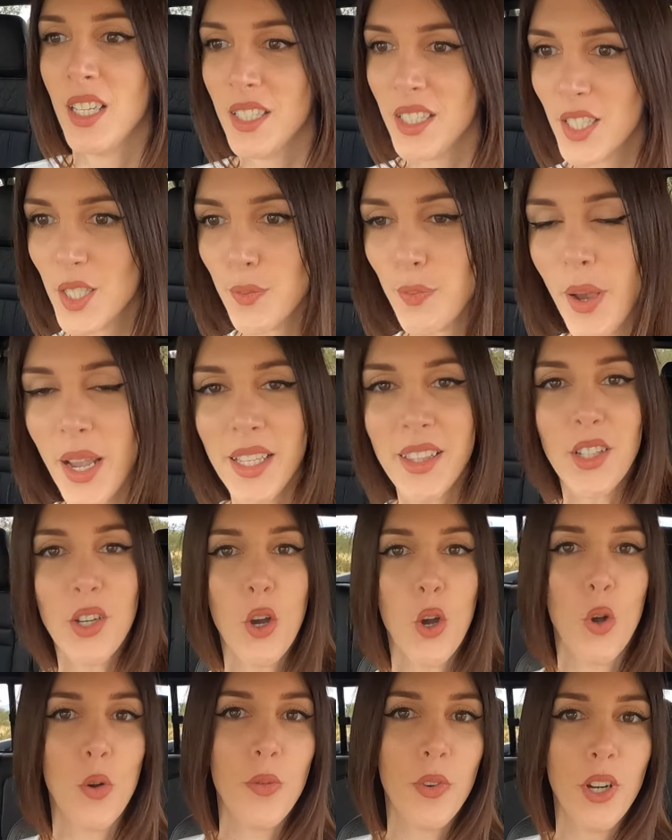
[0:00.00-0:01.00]
Despite
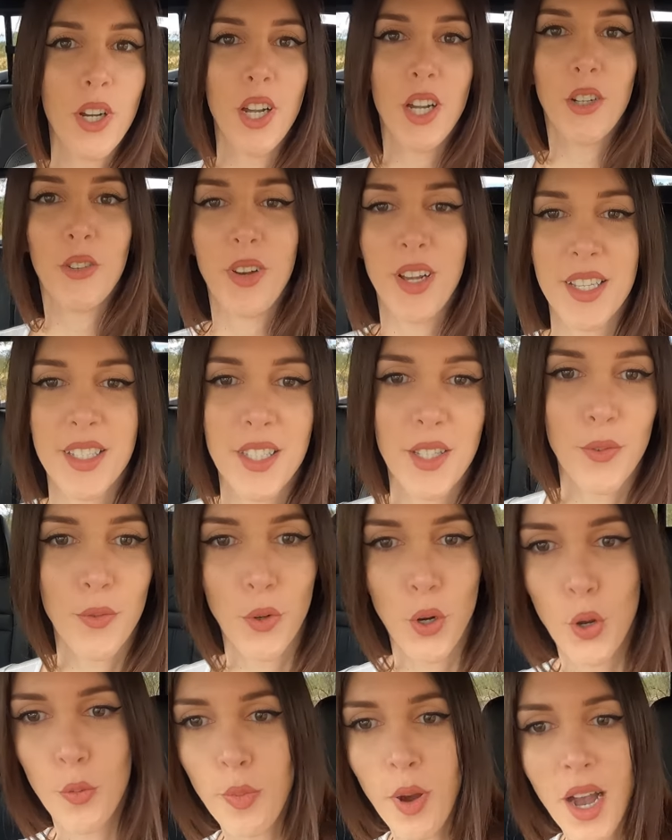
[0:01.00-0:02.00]
the
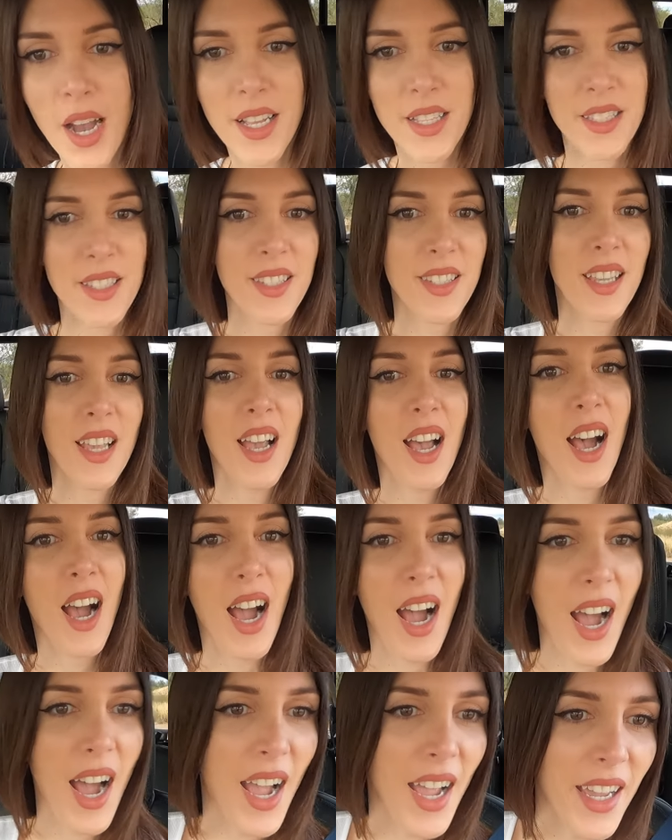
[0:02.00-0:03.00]
over-aggressive robots,
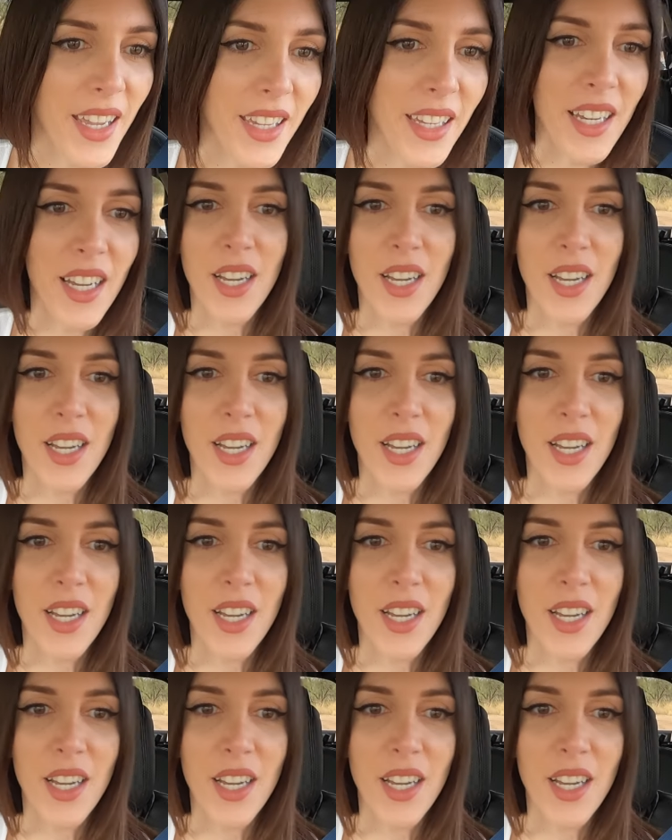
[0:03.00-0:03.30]
I